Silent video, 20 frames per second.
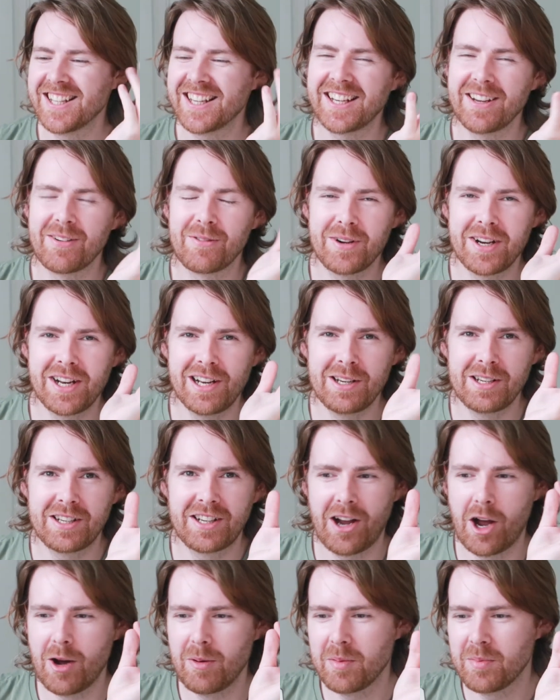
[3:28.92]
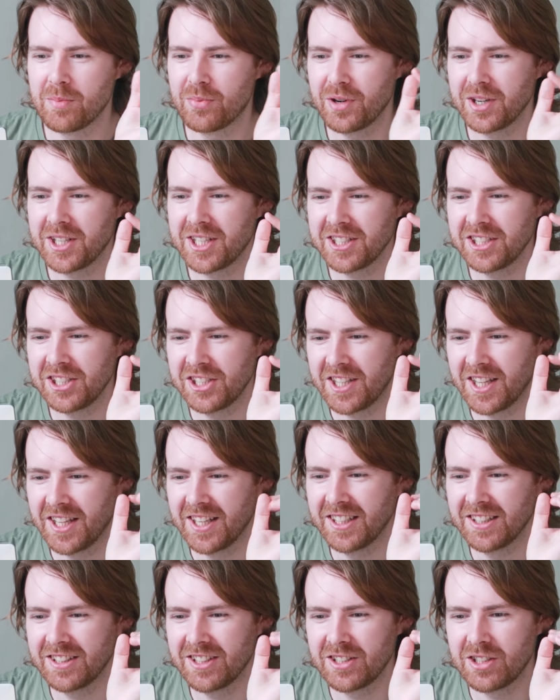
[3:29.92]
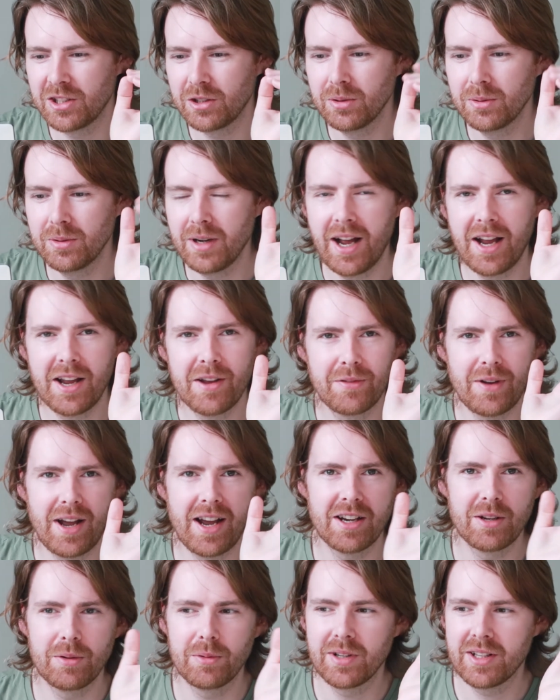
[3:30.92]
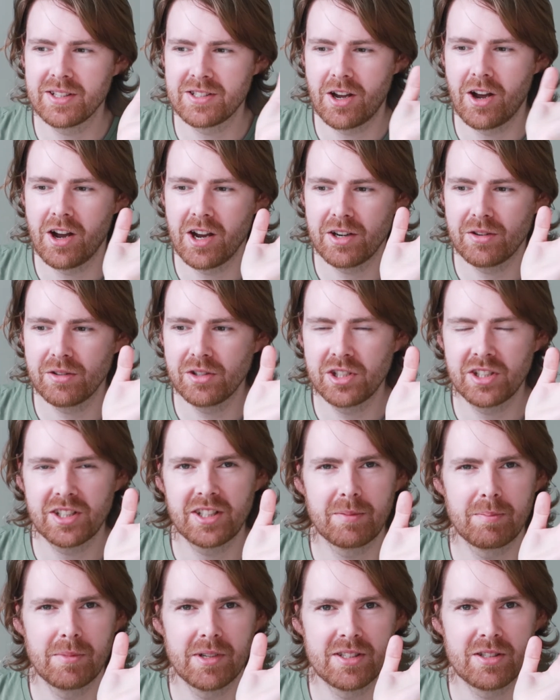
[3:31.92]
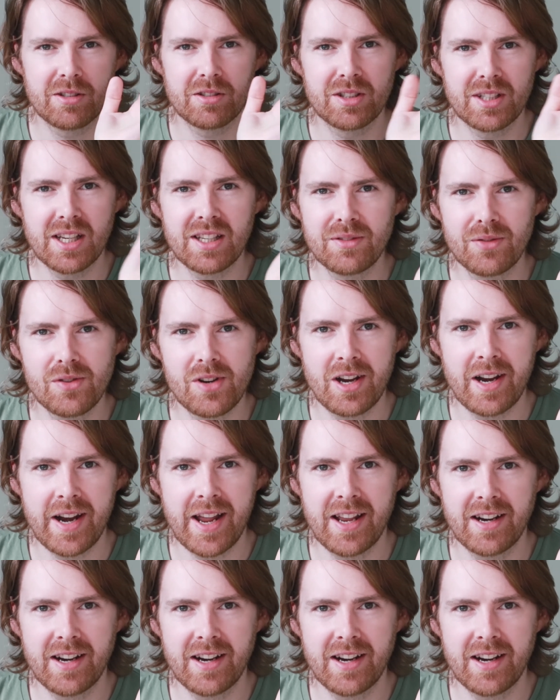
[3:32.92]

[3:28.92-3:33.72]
like a really common British thing to do. If anyone that's Irish is successful at